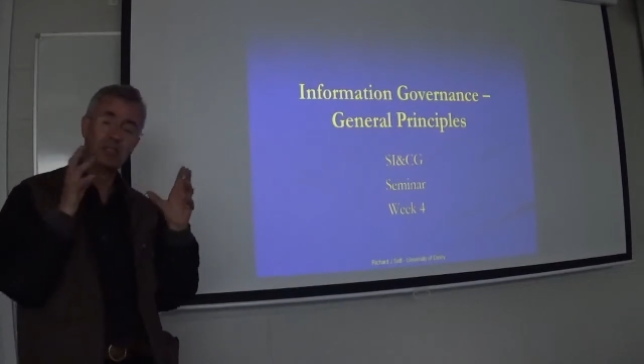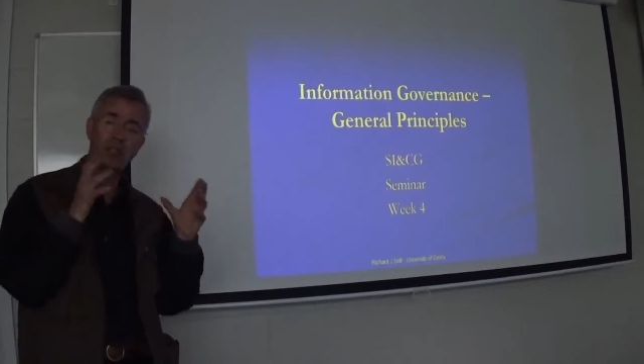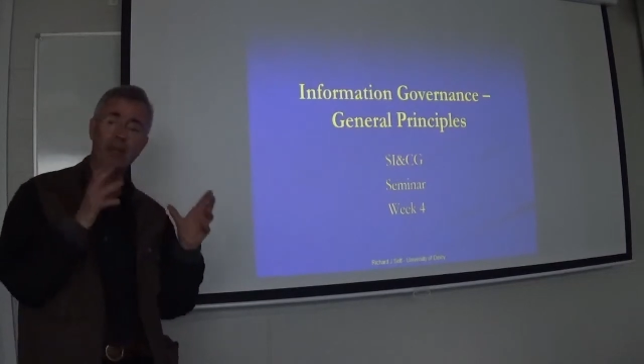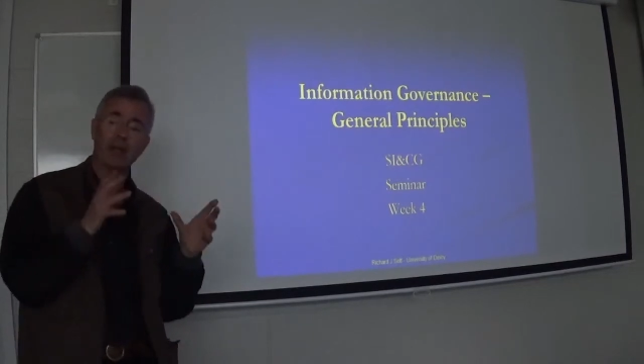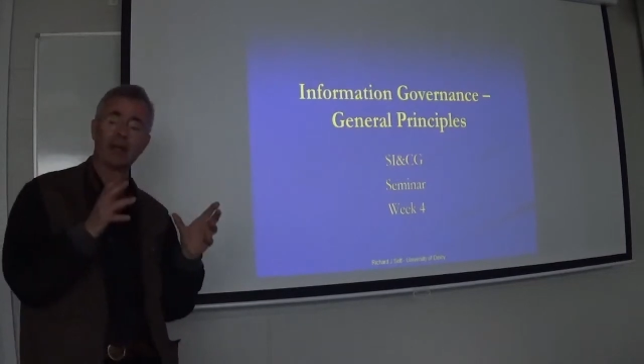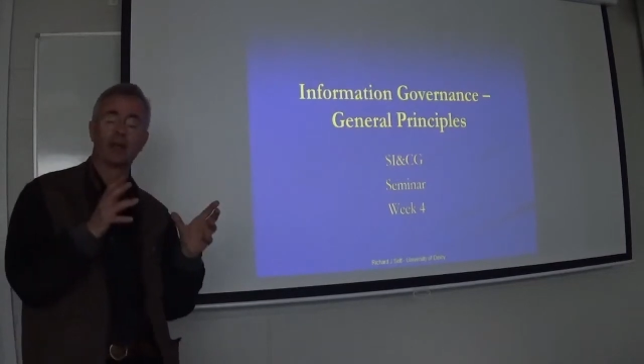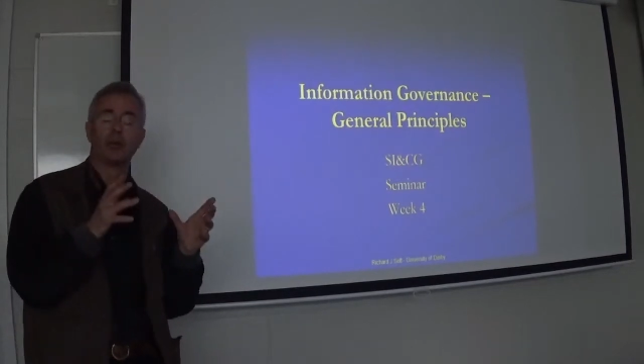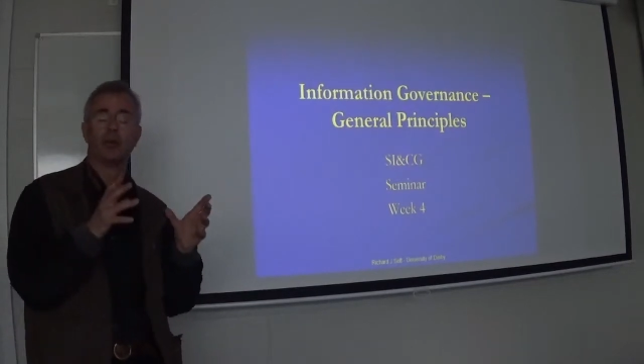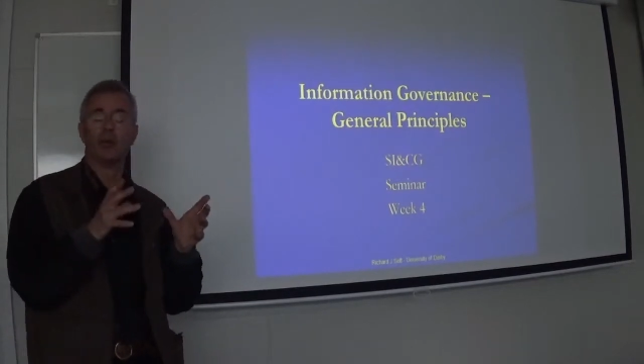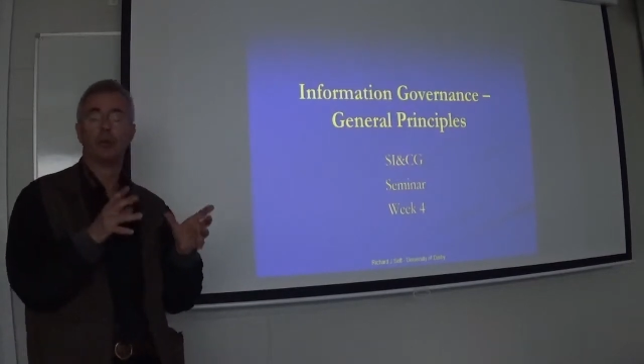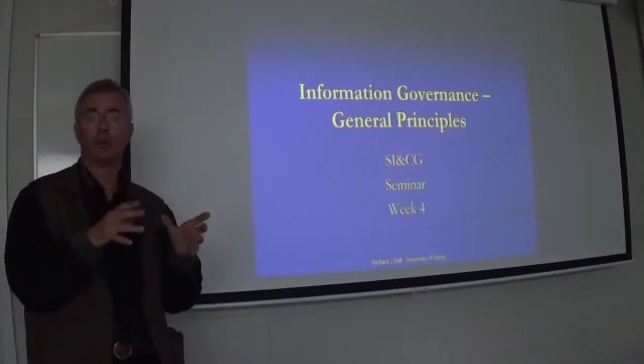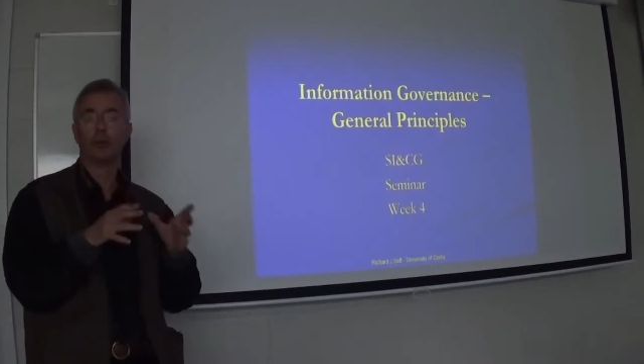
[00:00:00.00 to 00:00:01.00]
connect
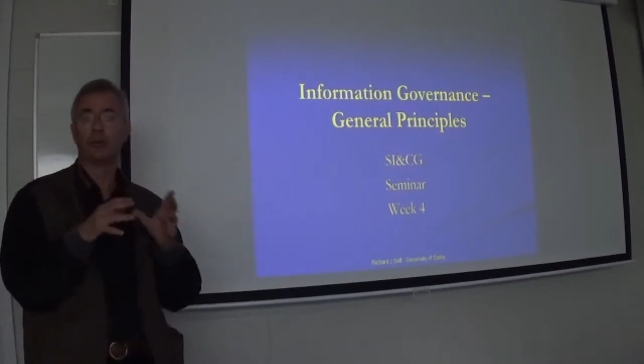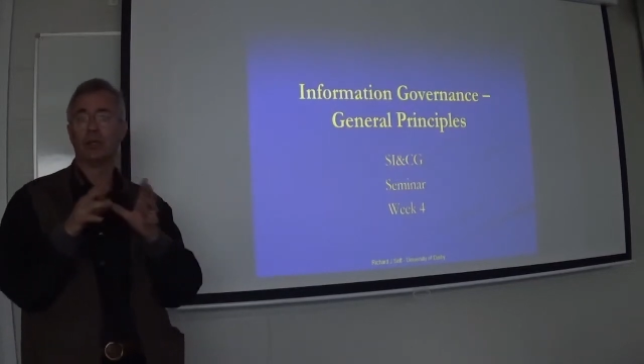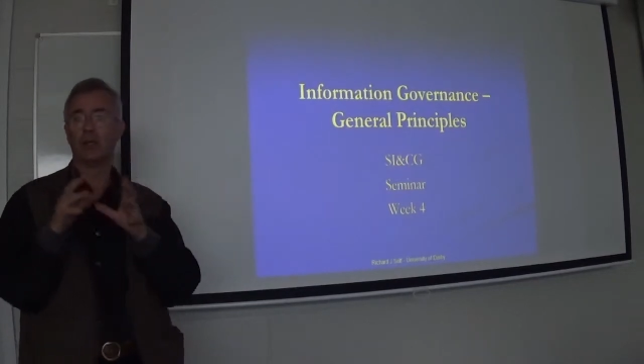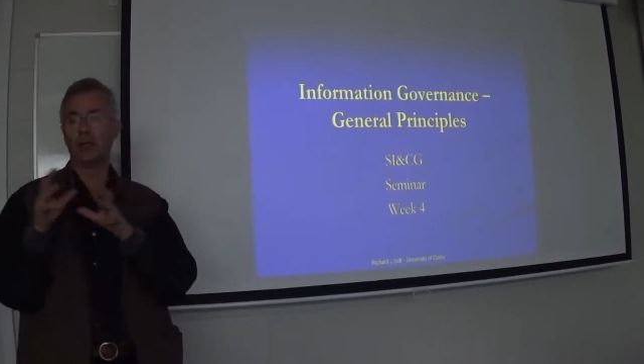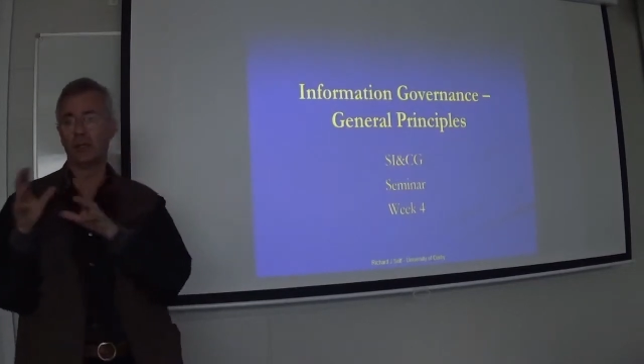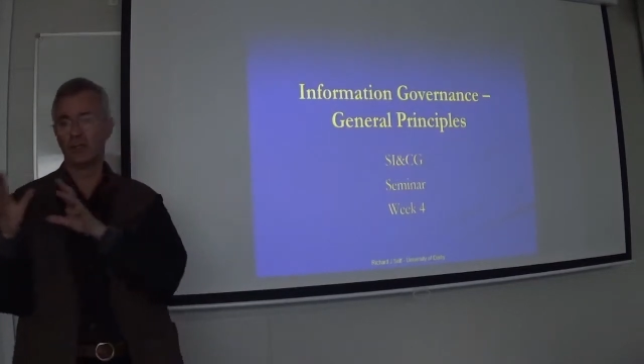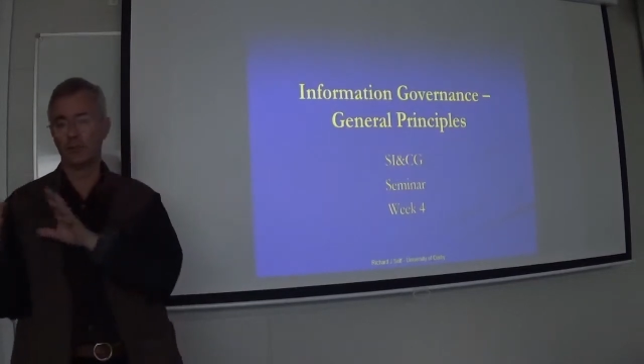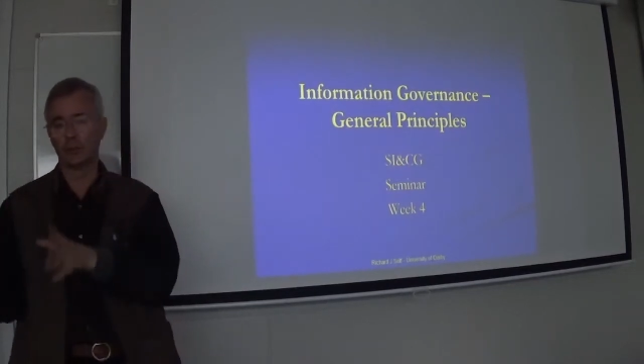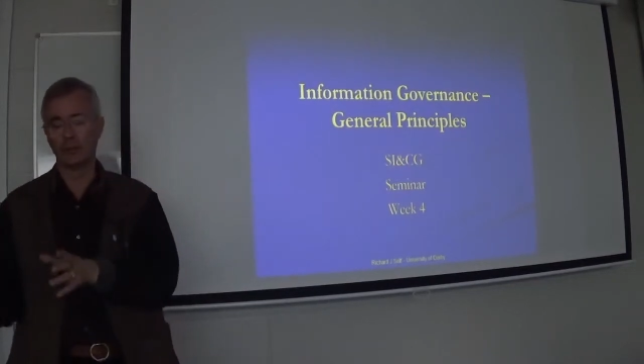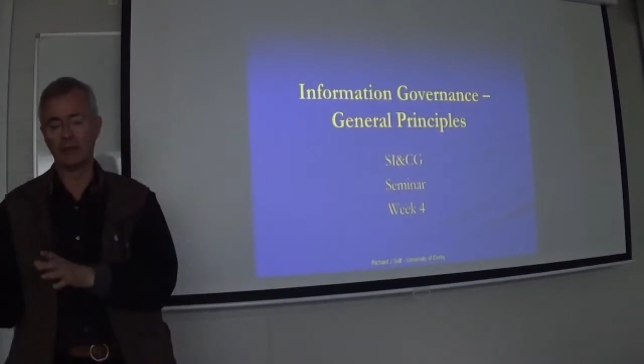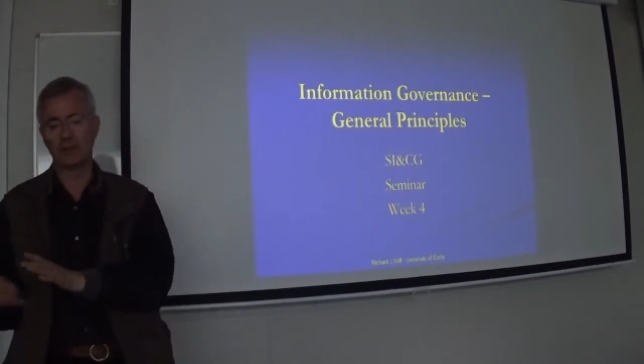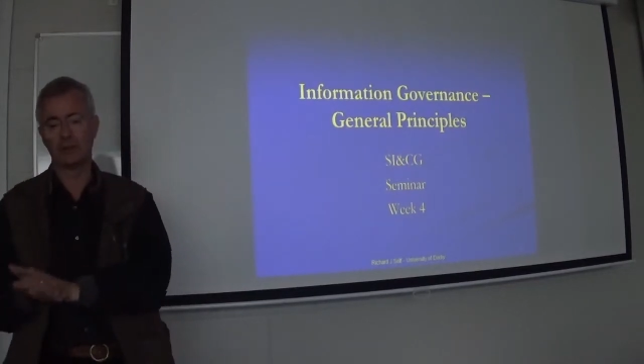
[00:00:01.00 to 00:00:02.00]
what you did last week,